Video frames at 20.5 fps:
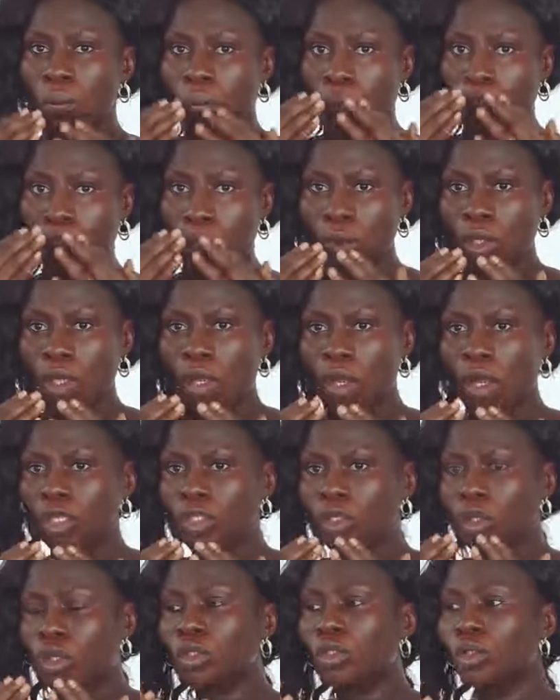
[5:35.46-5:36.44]
blow
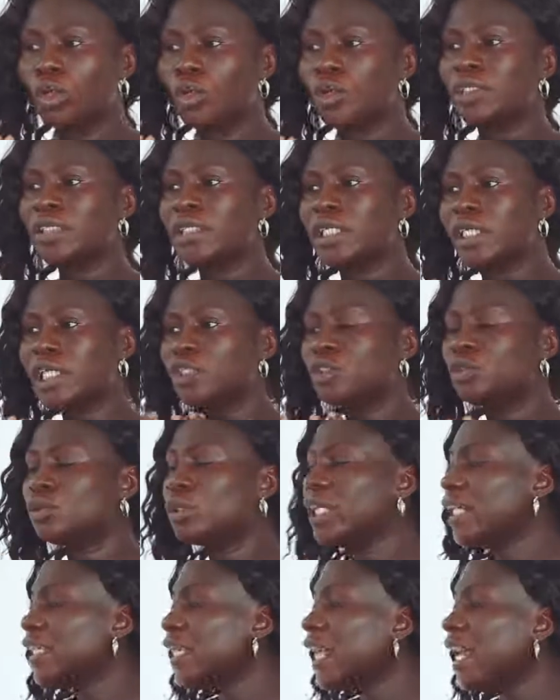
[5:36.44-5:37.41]
your nose
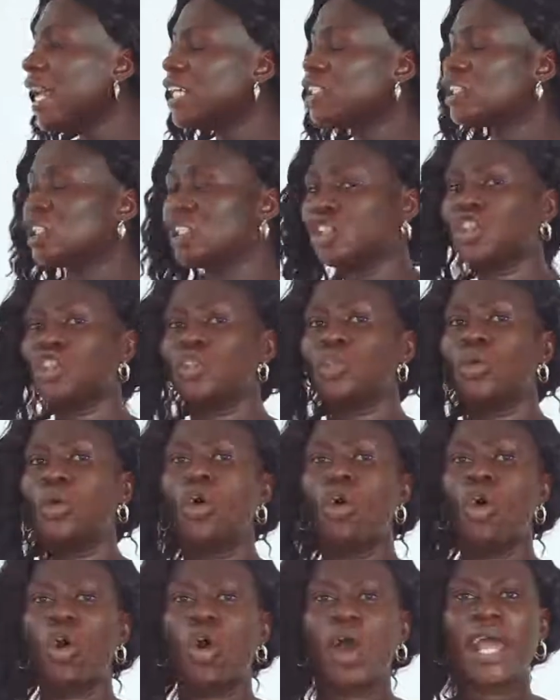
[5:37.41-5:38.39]
into either a tissue
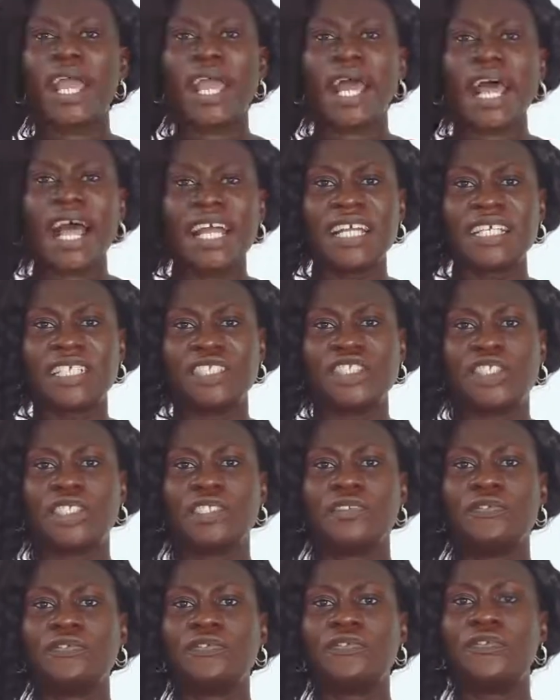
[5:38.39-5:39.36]
or a
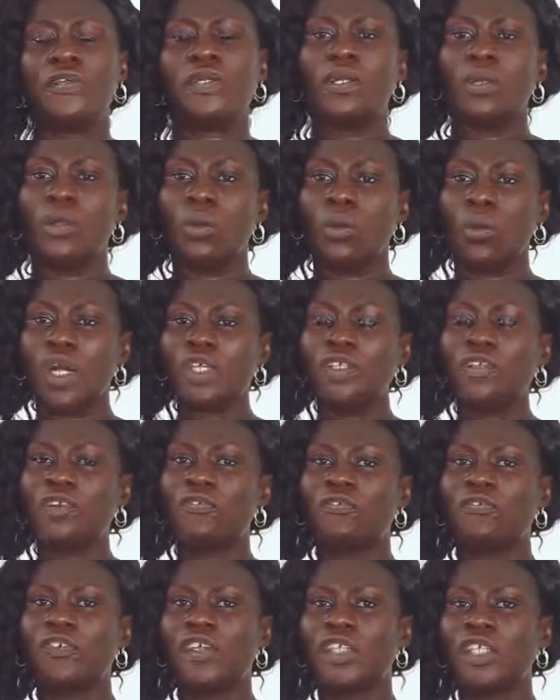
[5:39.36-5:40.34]
handkerchief. When you
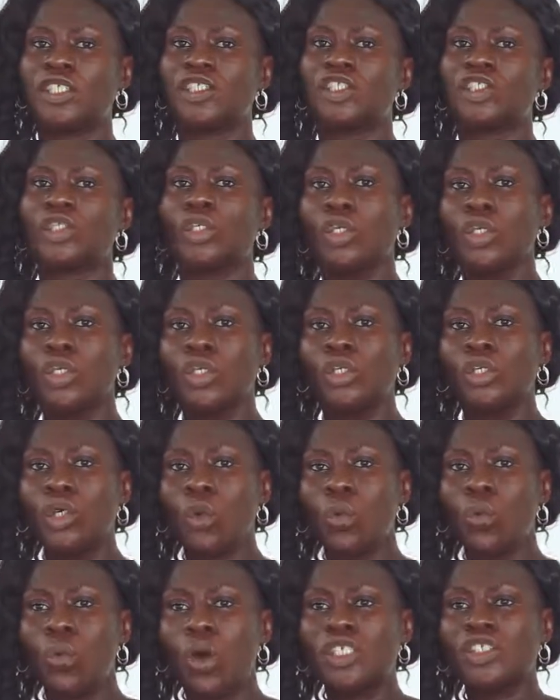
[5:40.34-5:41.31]
finish, you
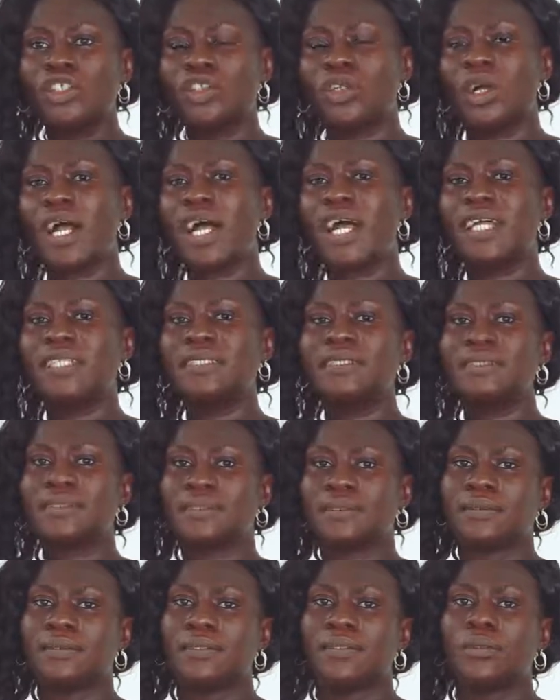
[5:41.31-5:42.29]
wash your hands
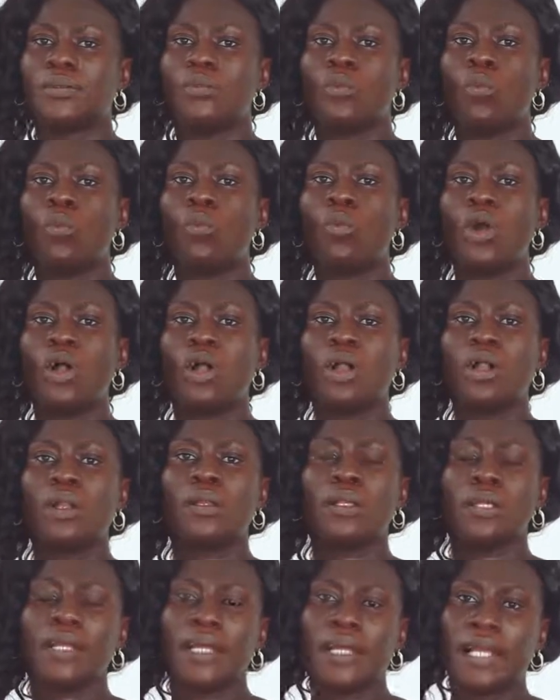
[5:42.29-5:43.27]

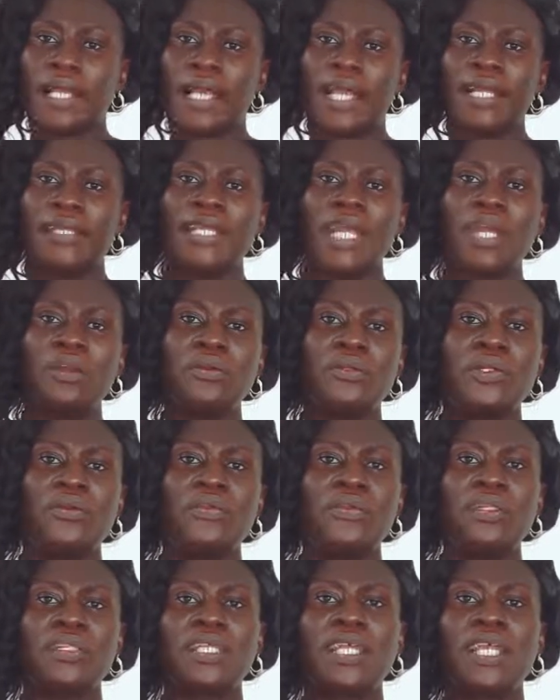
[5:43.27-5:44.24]
well, and then you
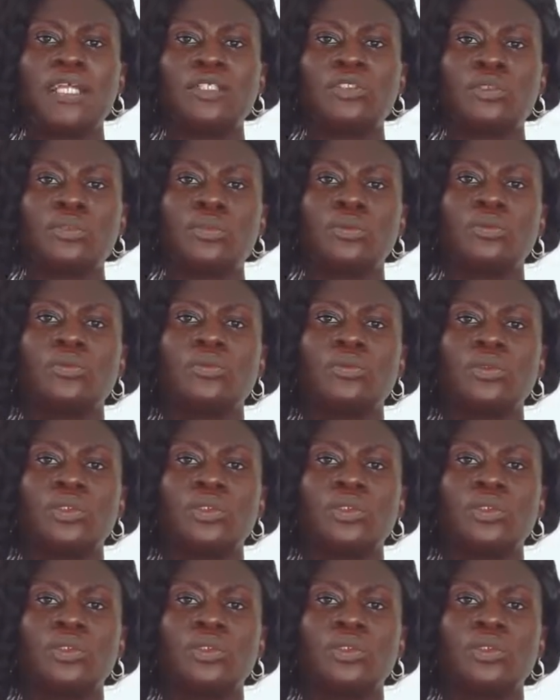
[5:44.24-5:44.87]
return to